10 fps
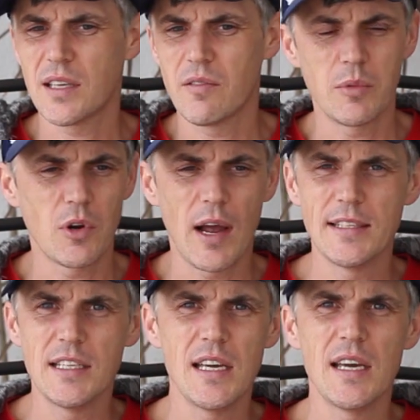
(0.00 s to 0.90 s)
give them your
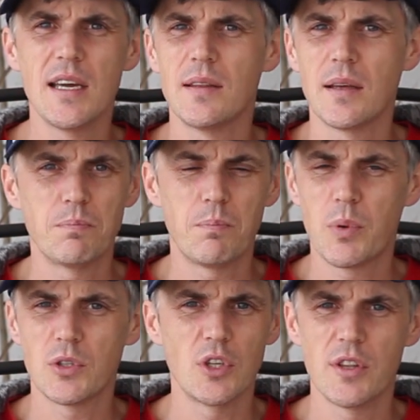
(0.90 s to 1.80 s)
ID, they
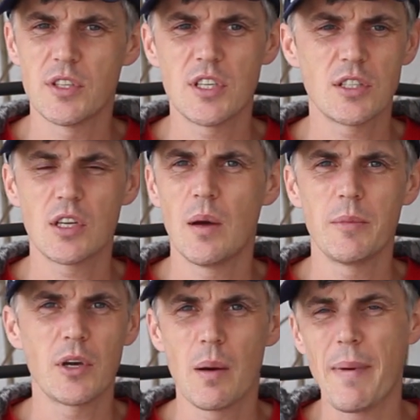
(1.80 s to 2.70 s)
put you in the
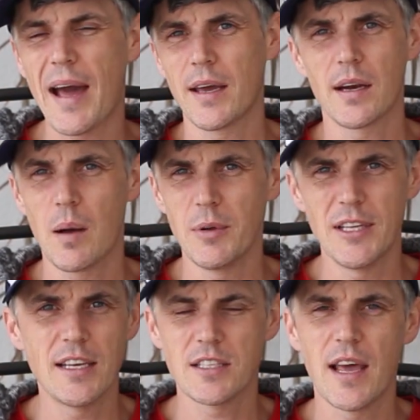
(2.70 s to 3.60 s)
system, you come back in a couple of
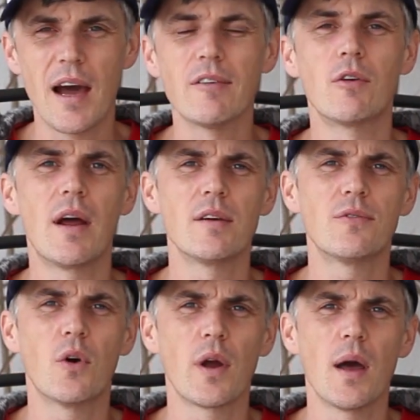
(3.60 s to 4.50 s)
days and they have it ready
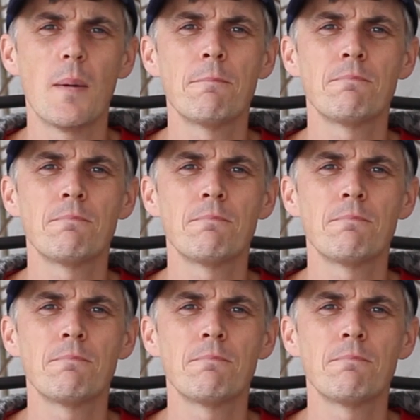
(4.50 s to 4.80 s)
for you.